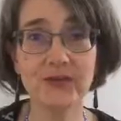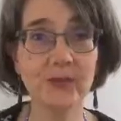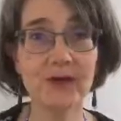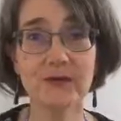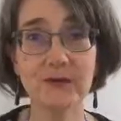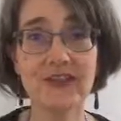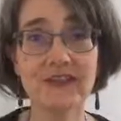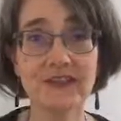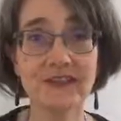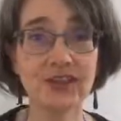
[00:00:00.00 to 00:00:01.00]
You might be
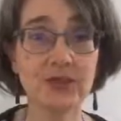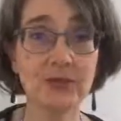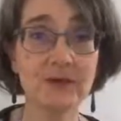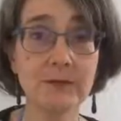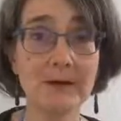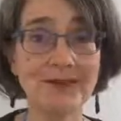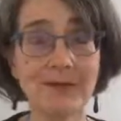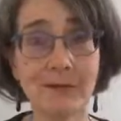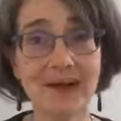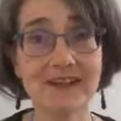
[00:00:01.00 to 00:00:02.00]
waiting in a queue, there might be
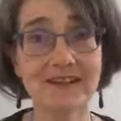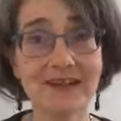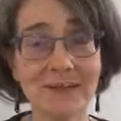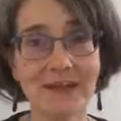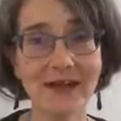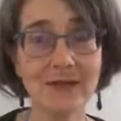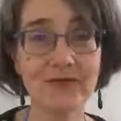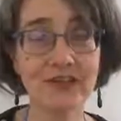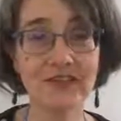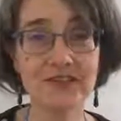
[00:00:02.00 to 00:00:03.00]
some minor setback or
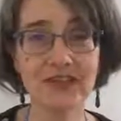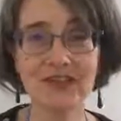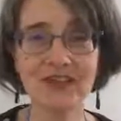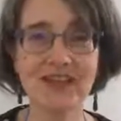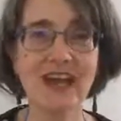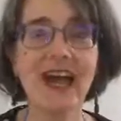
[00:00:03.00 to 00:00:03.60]
frustration,